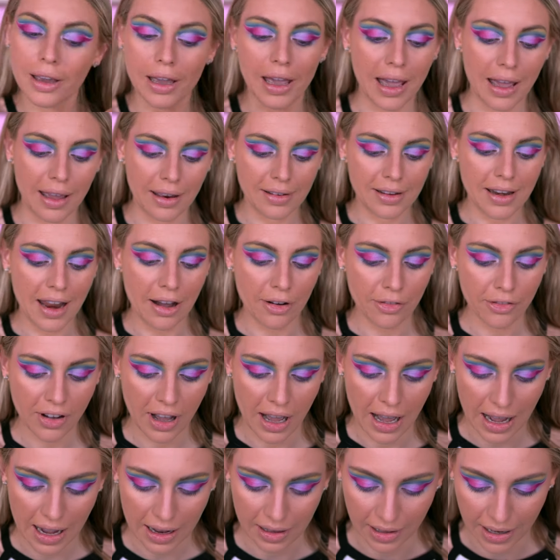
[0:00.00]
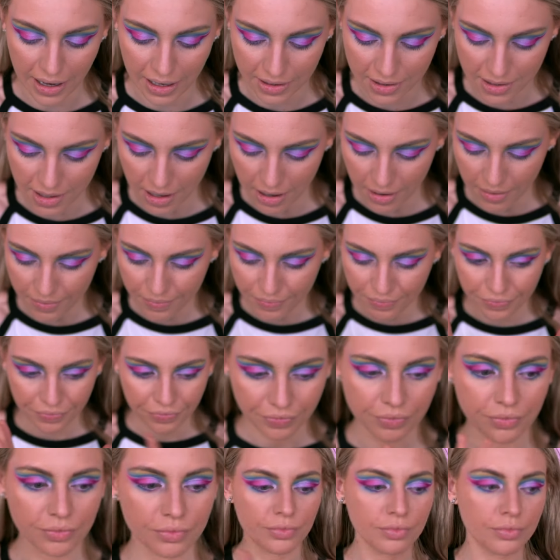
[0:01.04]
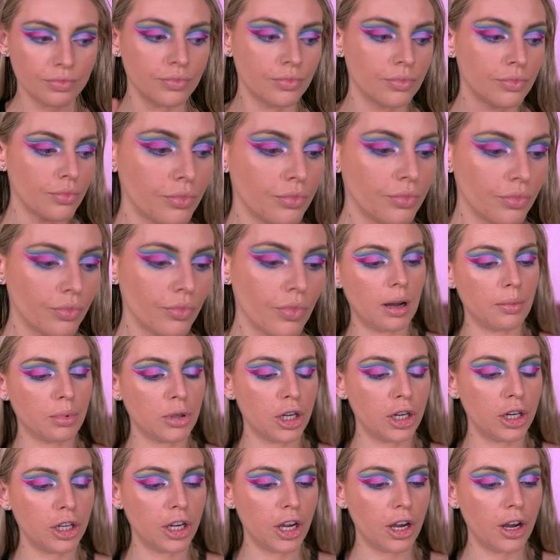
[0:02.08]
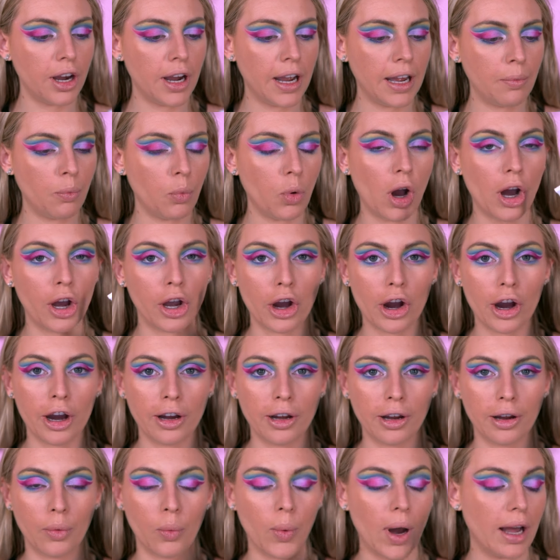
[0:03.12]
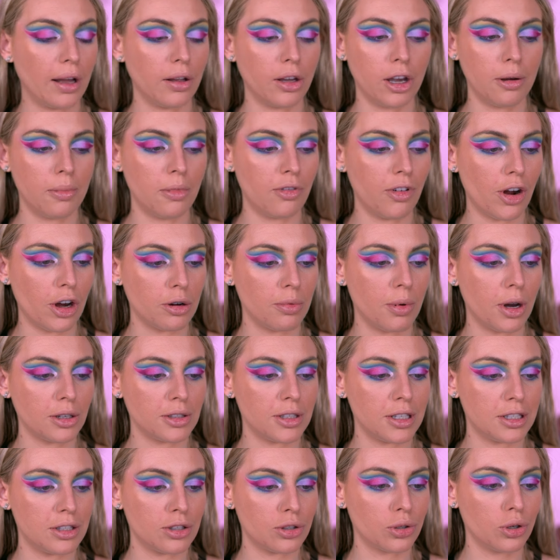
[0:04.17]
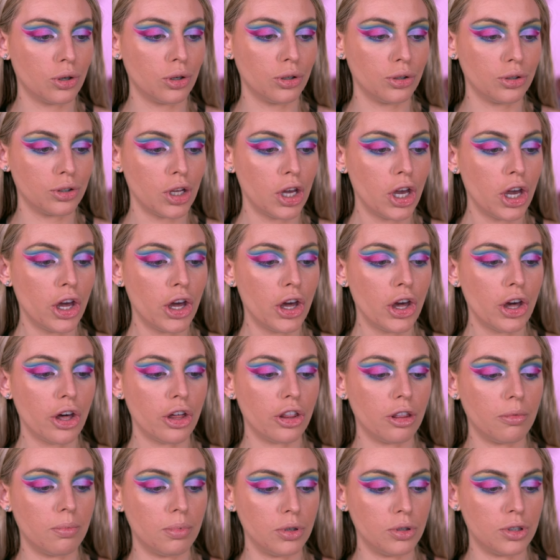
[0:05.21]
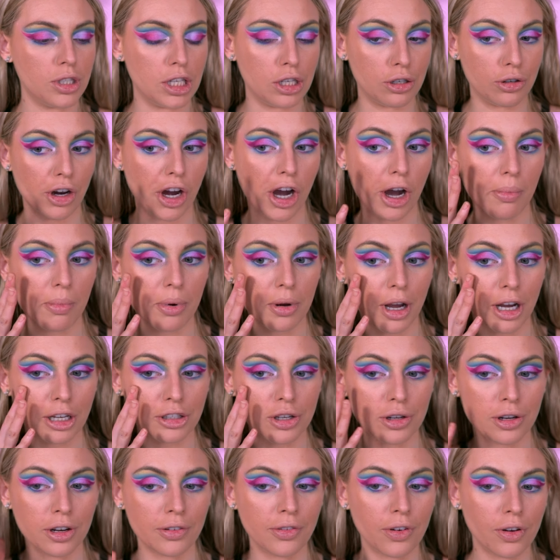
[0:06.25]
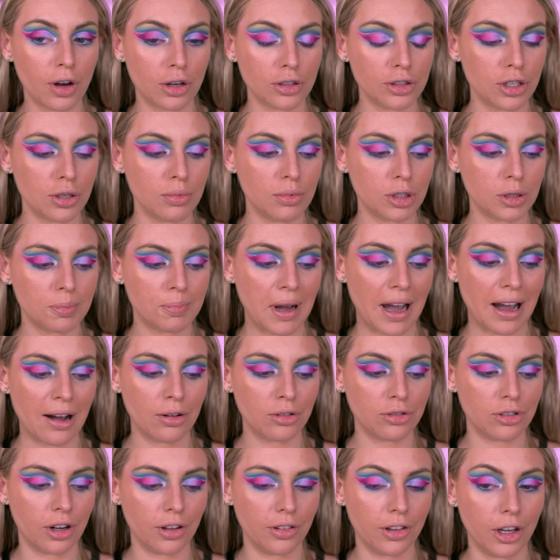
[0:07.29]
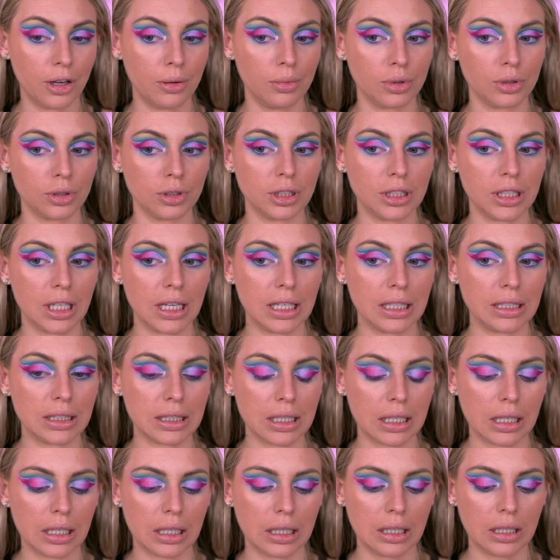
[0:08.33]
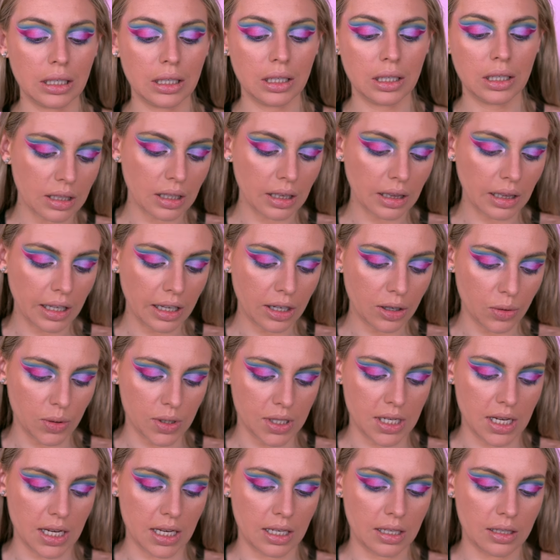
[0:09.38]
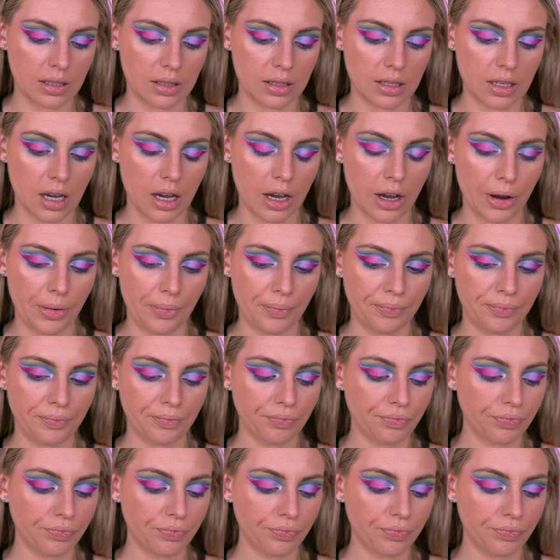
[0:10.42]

Okay, now for highlighter. I'm going to go in what I got a while ago in my rocker box. This is called the Booty Crop. I don't know if I got too much powder on though because it is a liquidy, so...